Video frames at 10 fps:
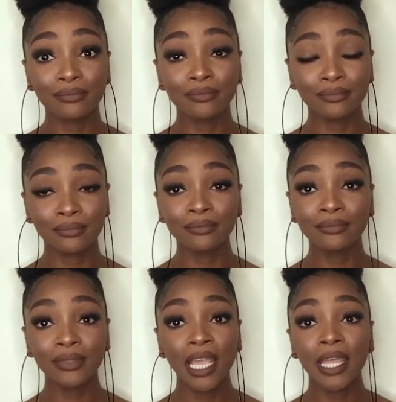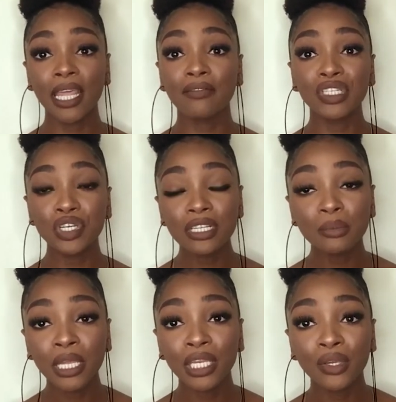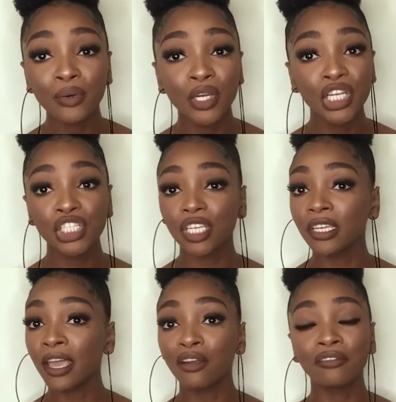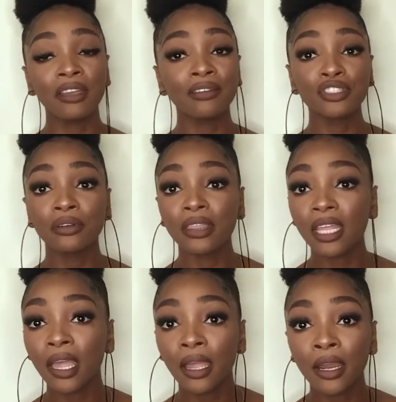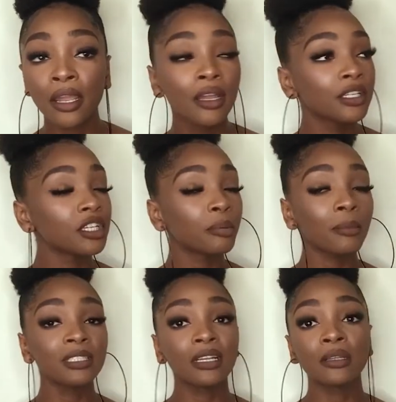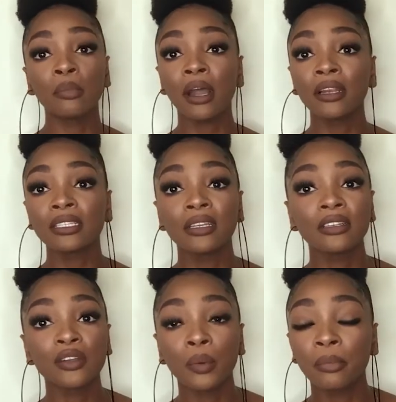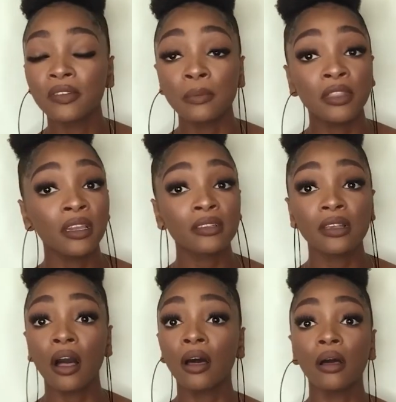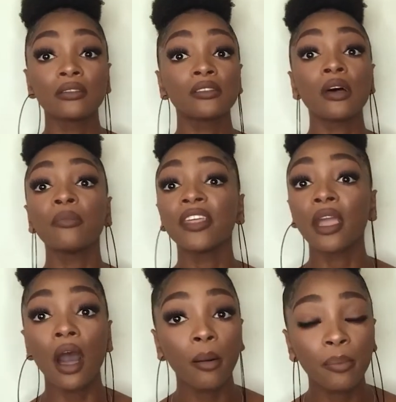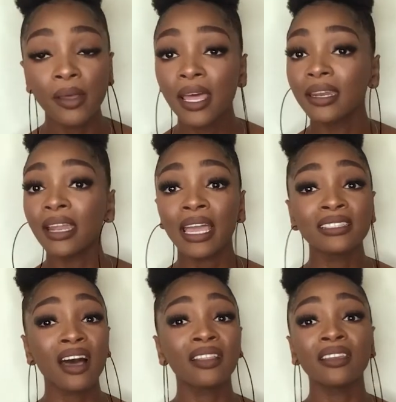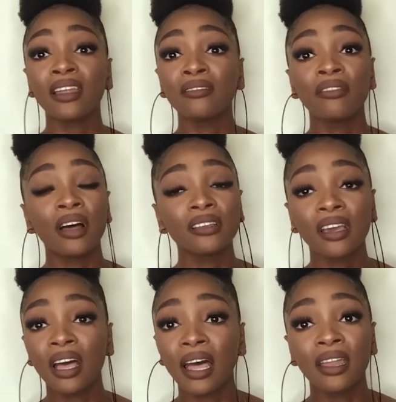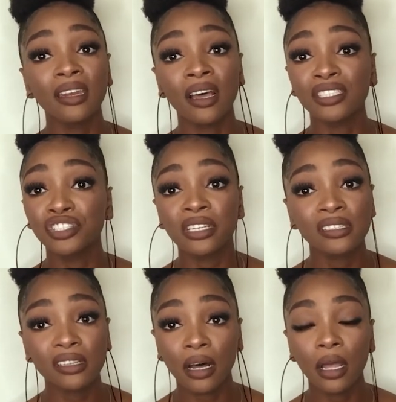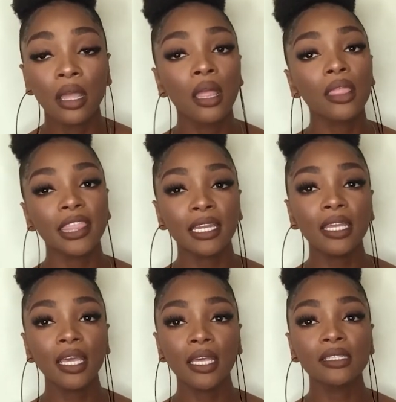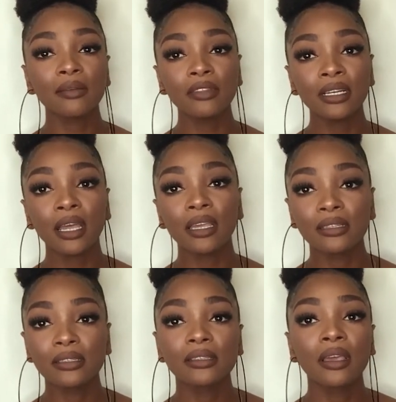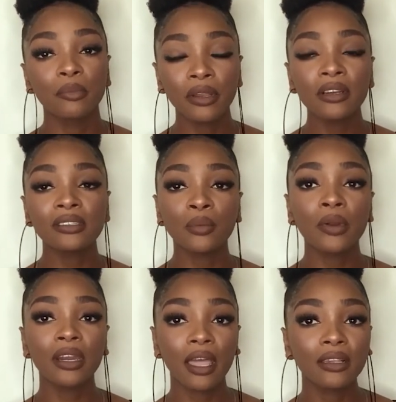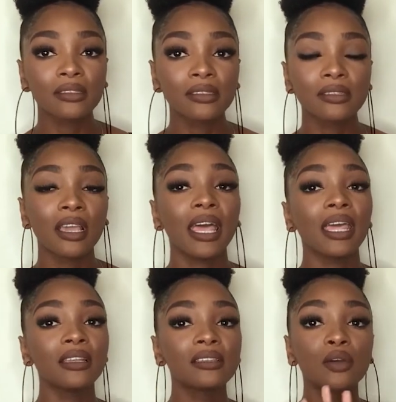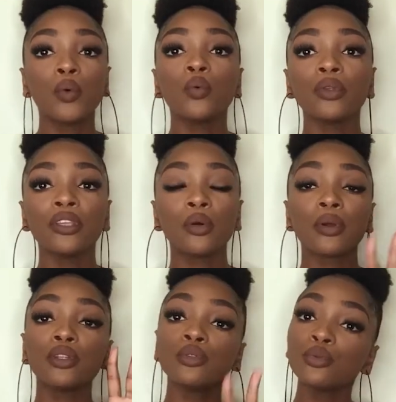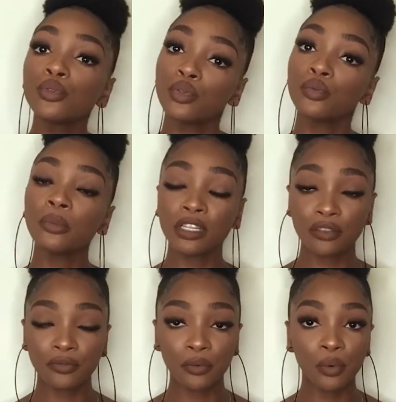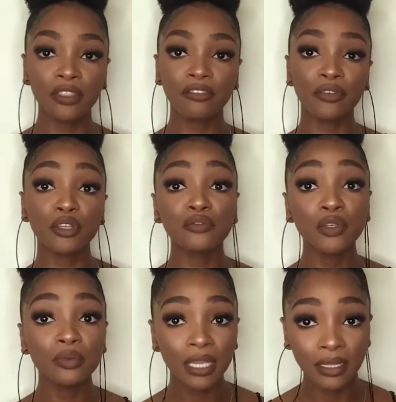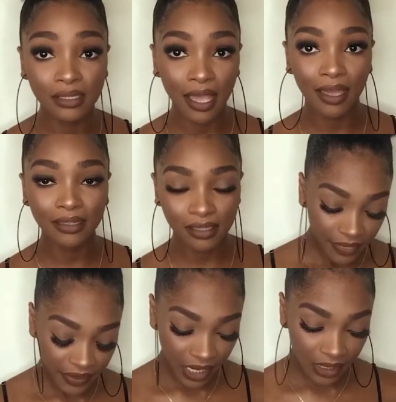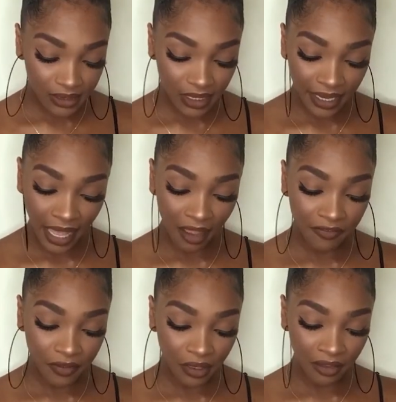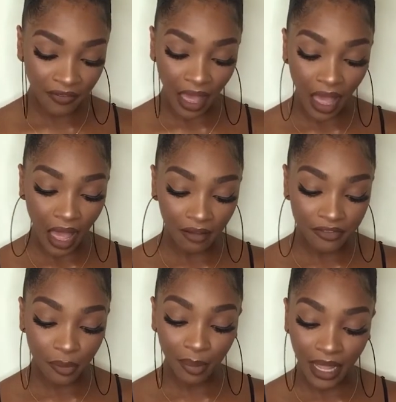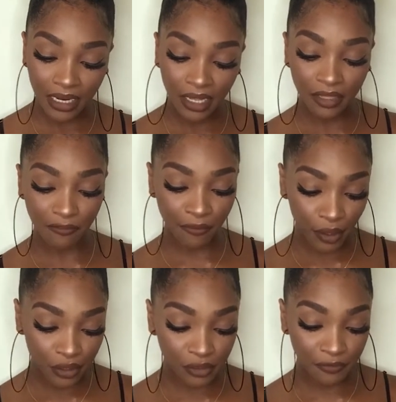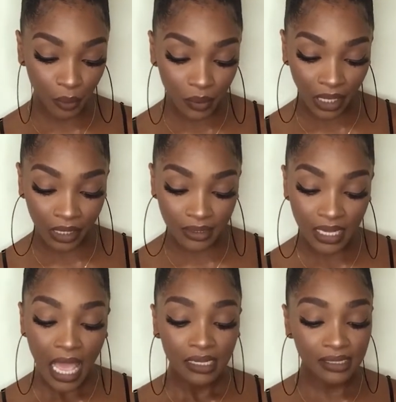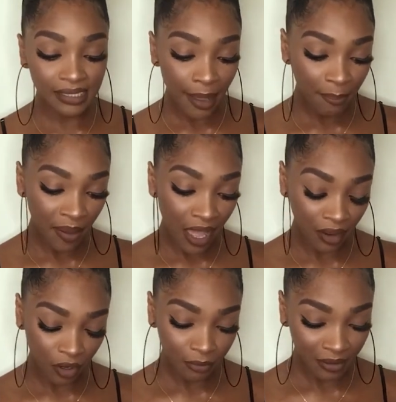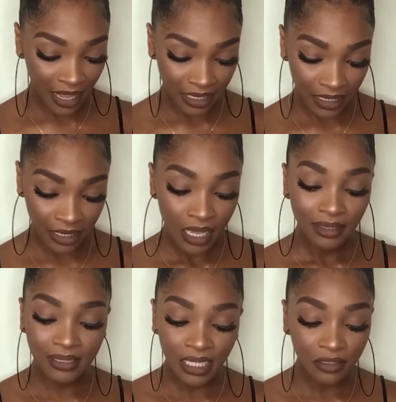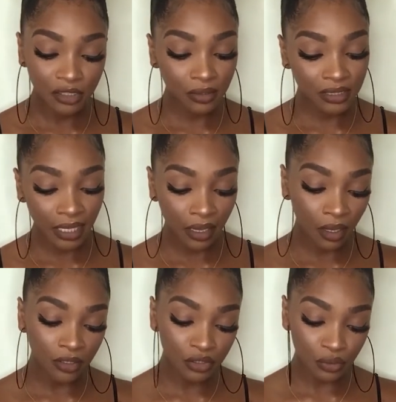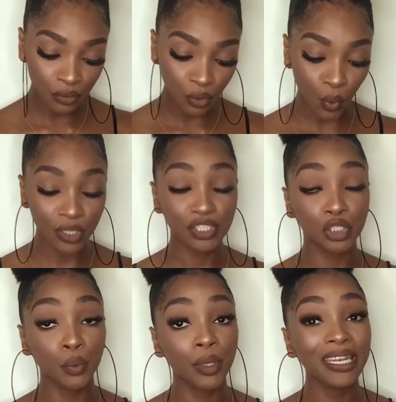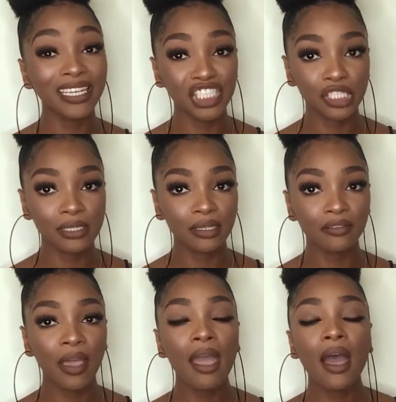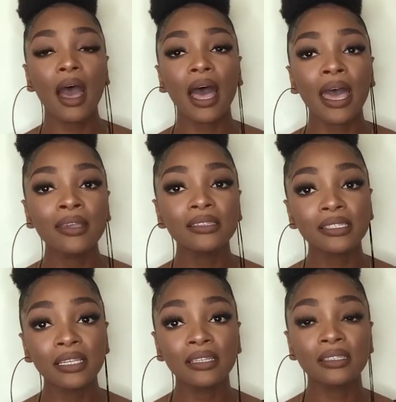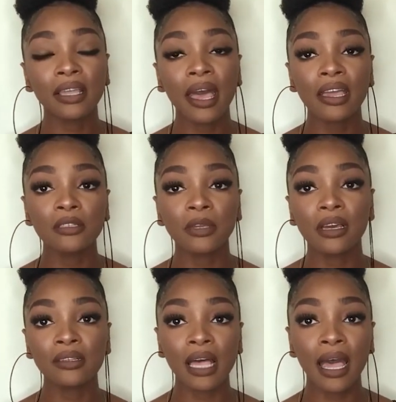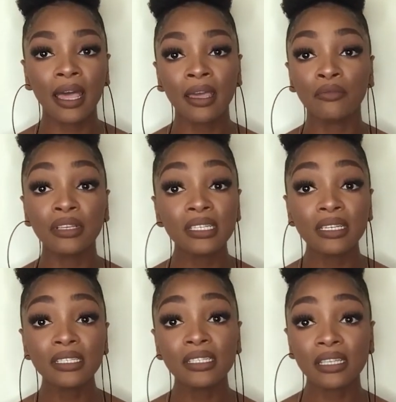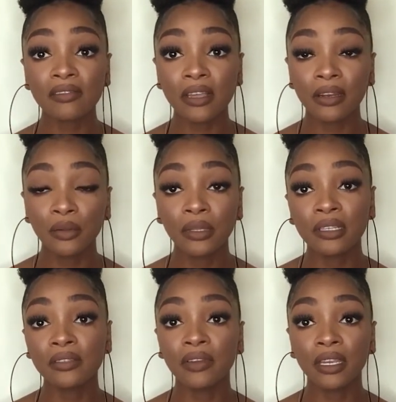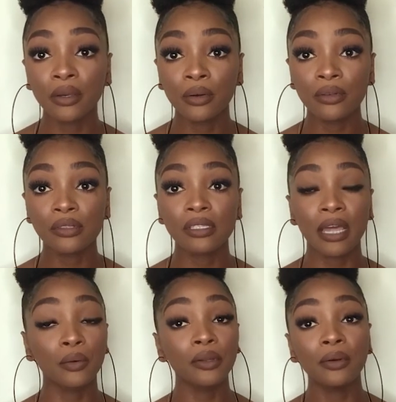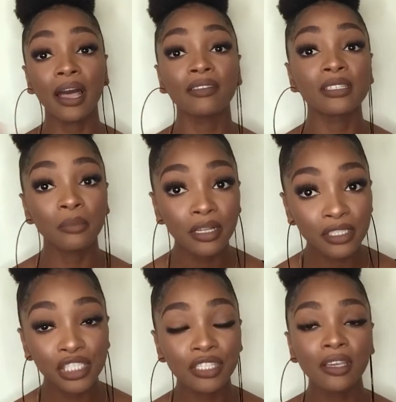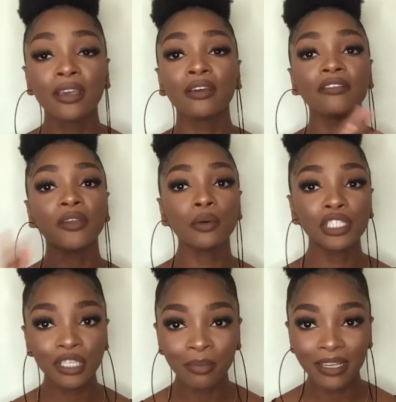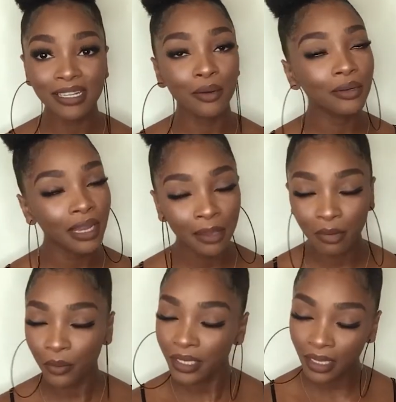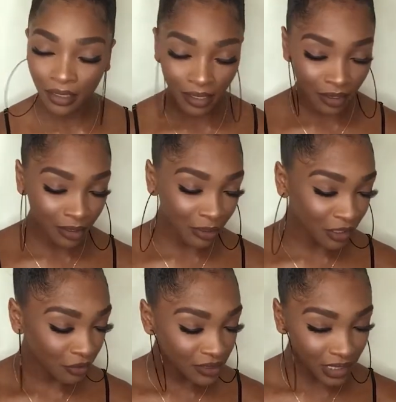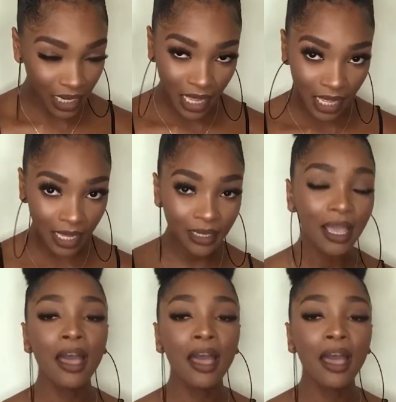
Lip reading: Mm-hmm. They have a drinks menu. She could get her favorite drink there. She could probably tell the bartender to whip her something else up, something up nice other than vodka and a chaser. Then yeah, something nice. Bring her somewhere nice and cool. You don't want to do too much for the first few dates, guys. The next thing, after planning the first few dates, step back on planning, see if she'll take control or show initiative. I say this to guys because I recently, since I've started doing these videos, I know I don't have as much viewership as I would like, but we getting there, honey, by the grace of God.